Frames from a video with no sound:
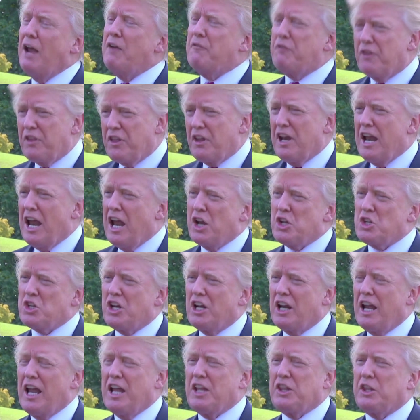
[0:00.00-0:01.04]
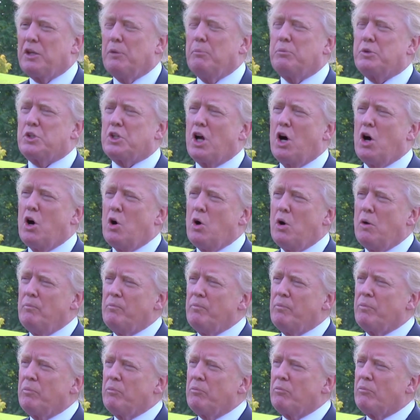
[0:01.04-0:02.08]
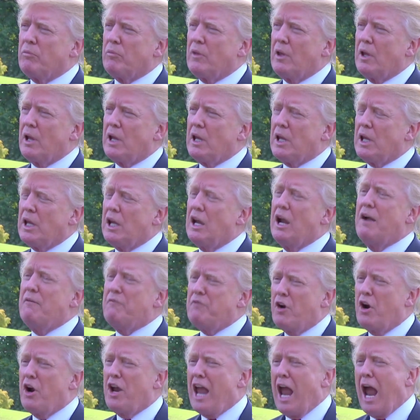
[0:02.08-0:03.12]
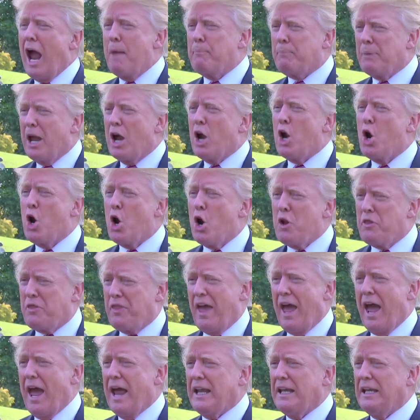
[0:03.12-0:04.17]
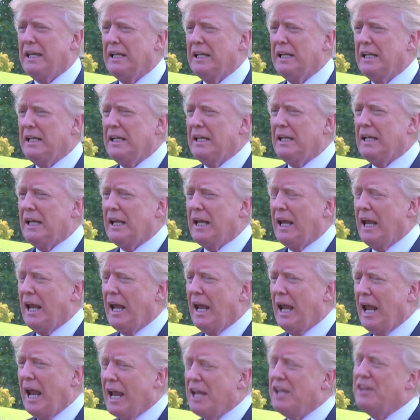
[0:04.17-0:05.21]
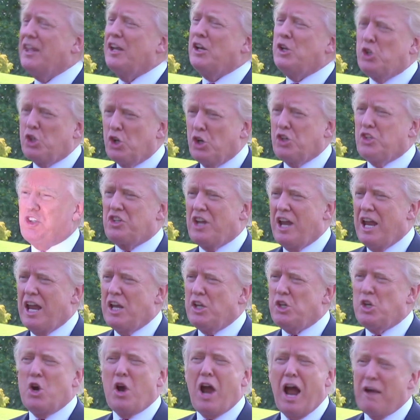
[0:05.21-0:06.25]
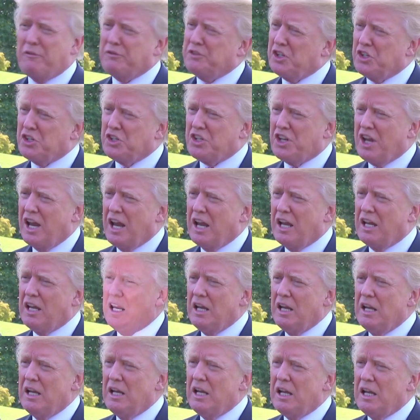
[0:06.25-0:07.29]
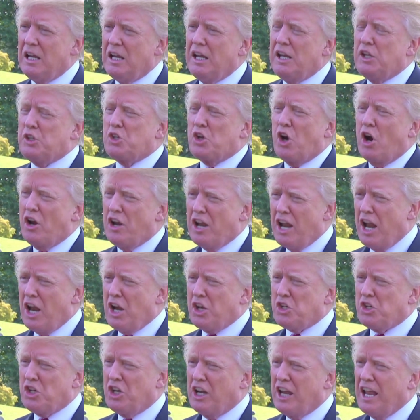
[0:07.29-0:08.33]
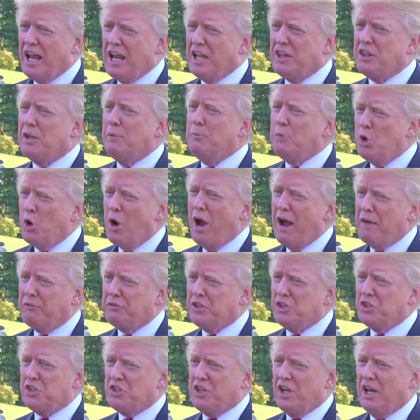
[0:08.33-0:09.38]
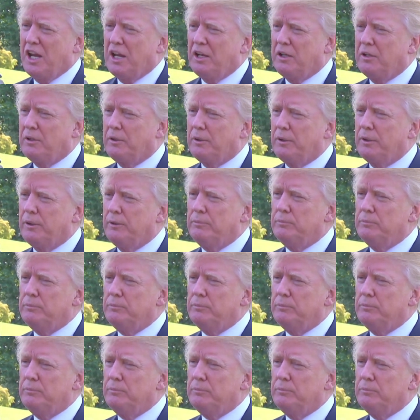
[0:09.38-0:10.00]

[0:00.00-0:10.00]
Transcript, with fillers: and for the national anthem. So, you know, I'm very happy. I heard that, and they should stand. You have to stand. It's our national anthem. You have to stand.